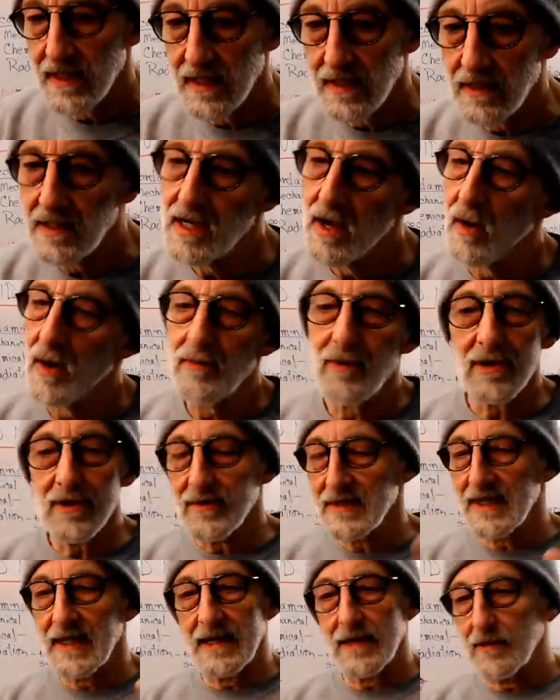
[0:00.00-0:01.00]
No, I won't
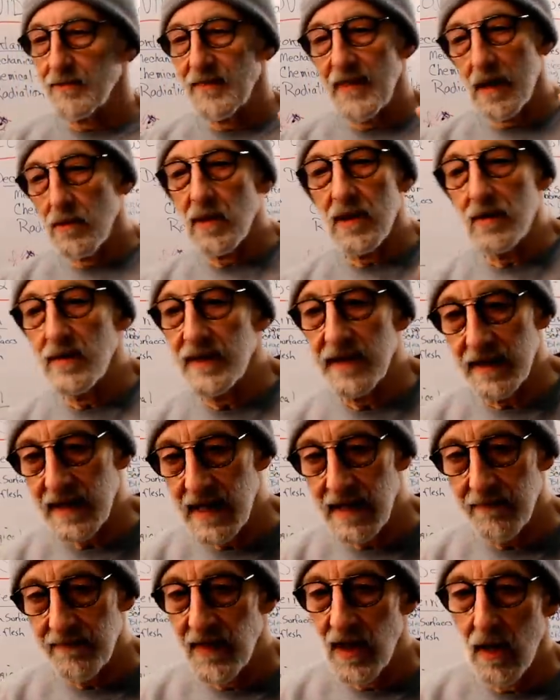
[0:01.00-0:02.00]
go in there. I won't go into
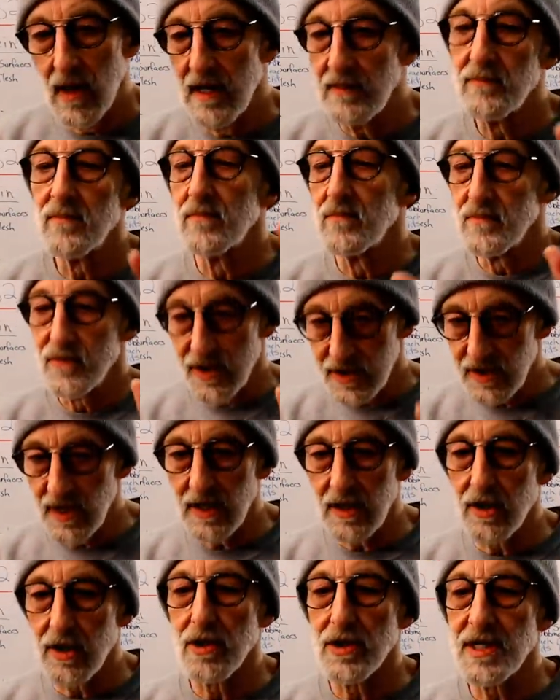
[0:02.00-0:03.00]
that. All right, I'm just going
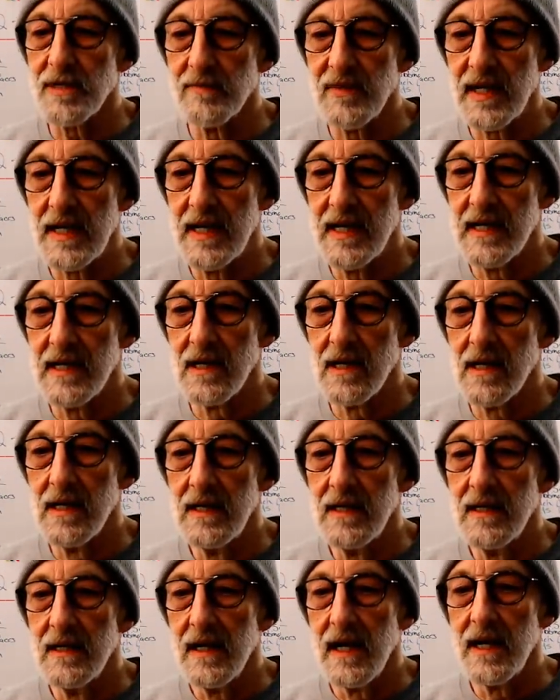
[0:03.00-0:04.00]
to curse them to hell.
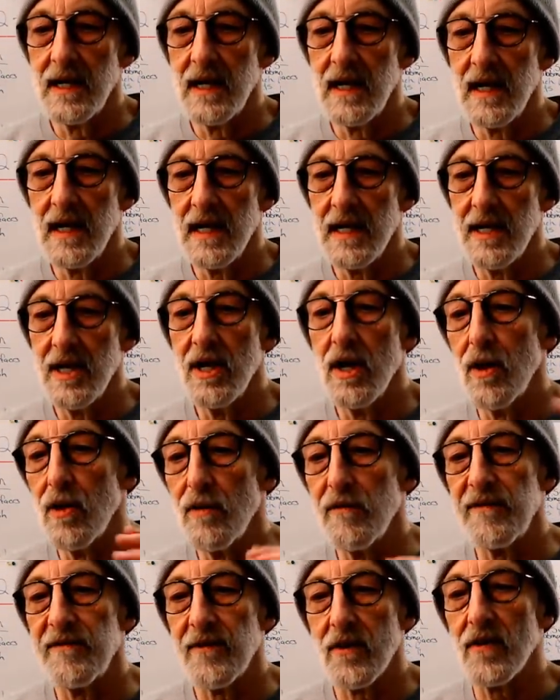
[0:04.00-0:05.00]
And I
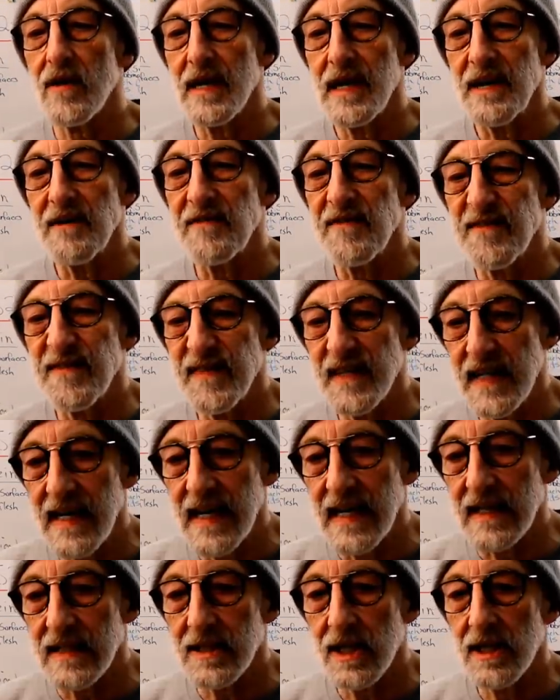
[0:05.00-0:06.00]
know for a
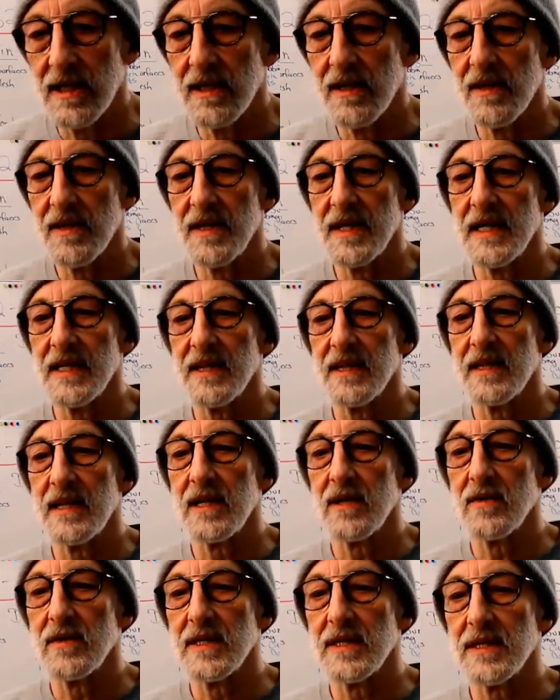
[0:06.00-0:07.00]
fact that
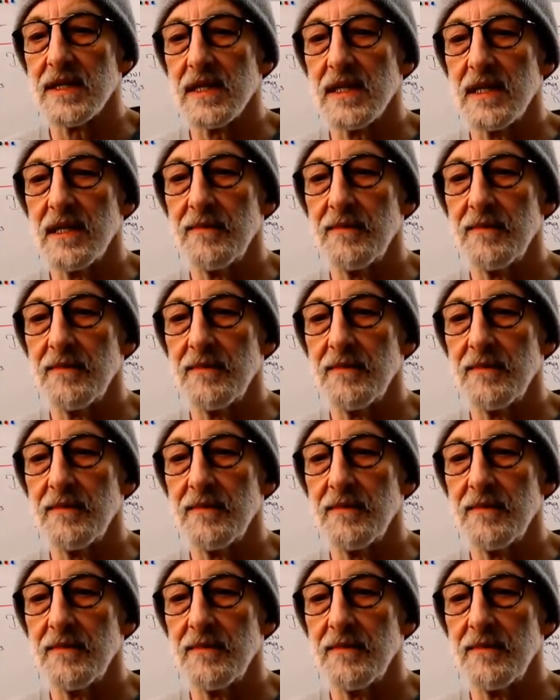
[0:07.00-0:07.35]
there's